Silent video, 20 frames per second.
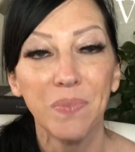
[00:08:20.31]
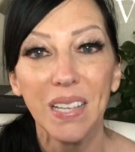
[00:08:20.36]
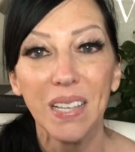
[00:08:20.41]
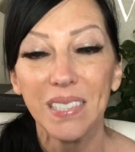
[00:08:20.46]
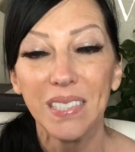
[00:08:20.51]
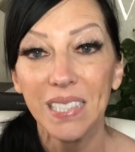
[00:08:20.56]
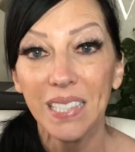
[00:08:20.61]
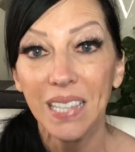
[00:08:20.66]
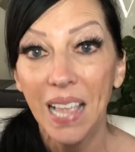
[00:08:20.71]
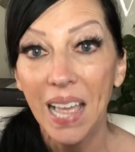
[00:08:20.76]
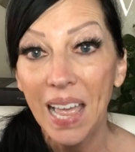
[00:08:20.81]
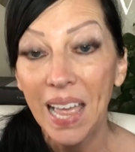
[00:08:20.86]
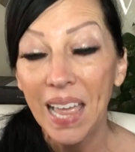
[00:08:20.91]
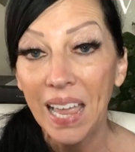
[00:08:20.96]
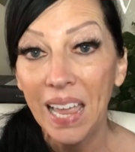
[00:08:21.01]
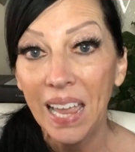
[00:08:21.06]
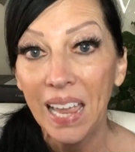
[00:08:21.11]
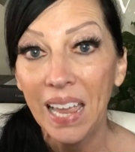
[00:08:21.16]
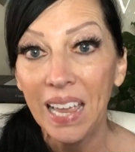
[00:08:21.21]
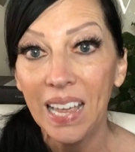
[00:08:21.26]

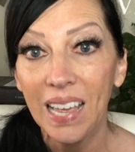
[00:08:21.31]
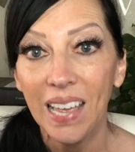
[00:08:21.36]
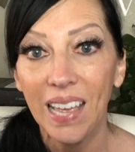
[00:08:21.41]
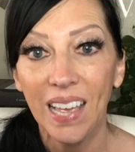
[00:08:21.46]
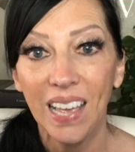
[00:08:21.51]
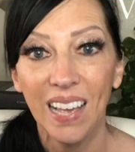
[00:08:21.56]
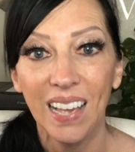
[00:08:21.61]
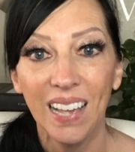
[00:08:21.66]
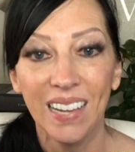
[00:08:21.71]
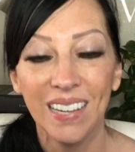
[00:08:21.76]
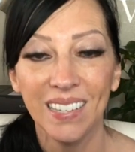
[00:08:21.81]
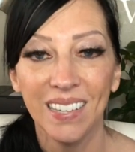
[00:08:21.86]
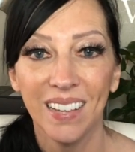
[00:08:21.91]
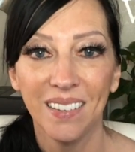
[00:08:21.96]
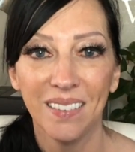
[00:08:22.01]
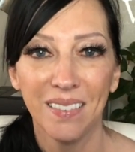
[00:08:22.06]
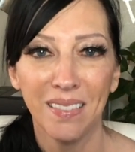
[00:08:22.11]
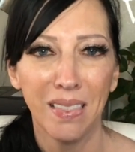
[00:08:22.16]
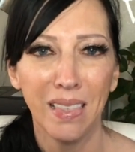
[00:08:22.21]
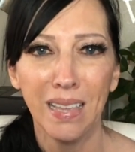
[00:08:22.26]
slang and
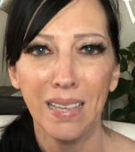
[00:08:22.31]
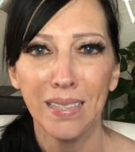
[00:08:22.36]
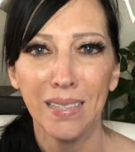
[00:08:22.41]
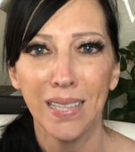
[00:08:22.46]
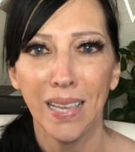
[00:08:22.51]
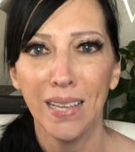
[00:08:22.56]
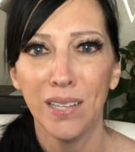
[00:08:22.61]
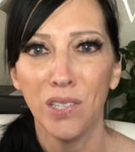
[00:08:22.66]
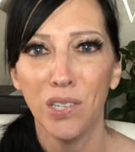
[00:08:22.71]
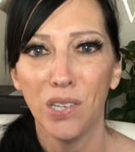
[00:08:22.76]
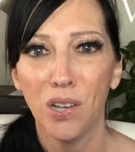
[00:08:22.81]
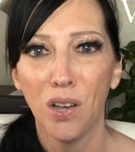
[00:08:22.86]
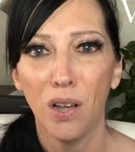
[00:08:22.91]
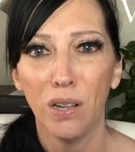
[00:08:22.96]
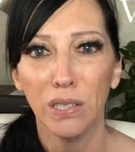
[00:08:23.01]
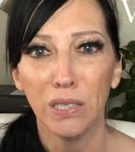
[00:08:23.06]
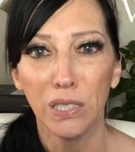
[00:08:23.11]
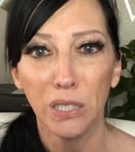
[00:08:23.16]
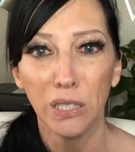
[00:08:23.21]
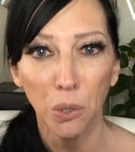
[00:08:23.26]
things like, do you
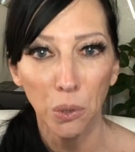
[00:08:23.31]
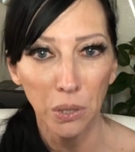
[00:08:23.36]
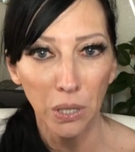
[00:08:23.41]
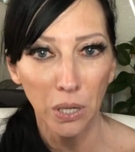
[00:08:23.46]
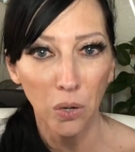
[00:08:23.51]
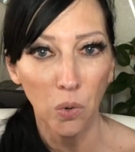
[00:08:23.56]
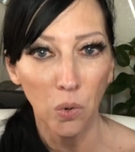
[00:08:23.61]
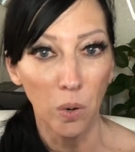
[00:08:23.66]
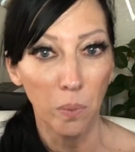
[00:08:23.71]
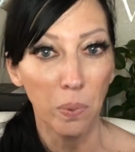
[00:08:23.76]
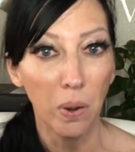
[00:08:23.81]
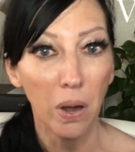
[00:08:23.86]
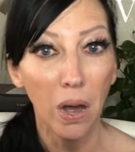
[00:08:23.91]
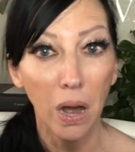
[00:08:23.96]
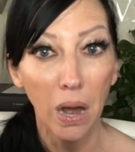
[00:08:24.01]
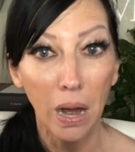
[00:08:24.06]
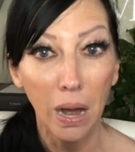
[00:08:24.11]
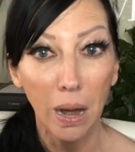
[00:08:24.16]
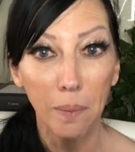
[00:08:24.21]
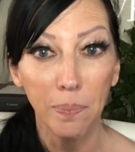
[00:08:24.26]
call it soda or
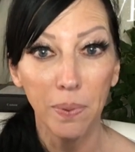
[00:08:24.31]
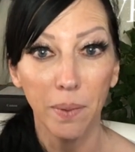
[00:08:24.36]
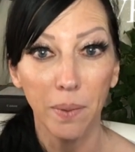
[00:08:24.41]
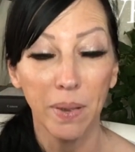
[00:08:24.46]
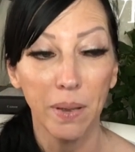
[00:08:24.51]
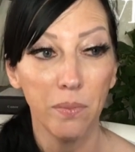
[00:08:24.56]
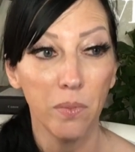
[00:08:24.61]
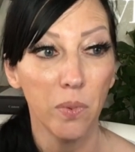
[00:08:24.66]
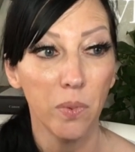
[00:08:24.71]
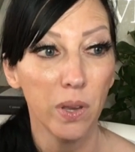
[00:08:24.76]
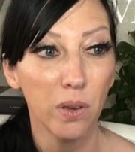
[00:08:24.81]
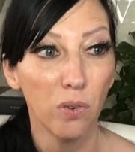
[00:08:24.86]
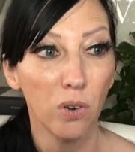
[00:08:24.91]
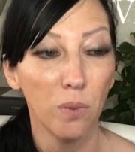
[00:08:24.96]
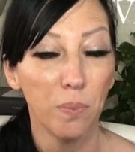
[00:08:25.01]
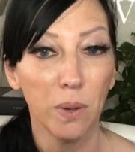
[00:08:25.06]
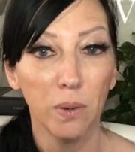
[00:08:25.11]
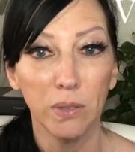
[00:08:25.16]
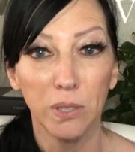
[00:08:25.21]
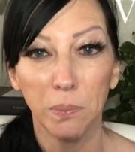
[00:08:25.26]
pop? I mean, we grew
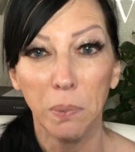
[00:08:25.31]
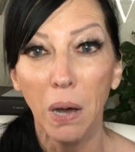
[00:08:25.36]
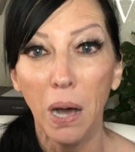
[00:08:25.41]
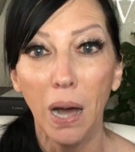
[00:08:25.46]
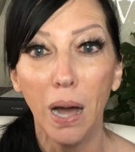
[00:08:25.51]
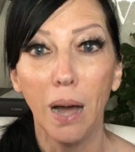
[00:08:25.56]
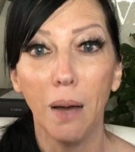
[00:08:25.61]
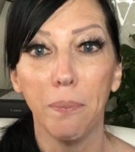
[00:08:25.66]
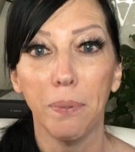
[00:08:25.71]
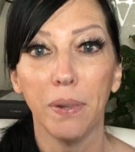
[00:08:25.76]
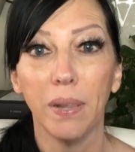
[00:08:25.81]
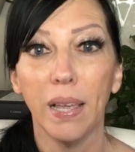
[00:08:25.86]
up, it was pop.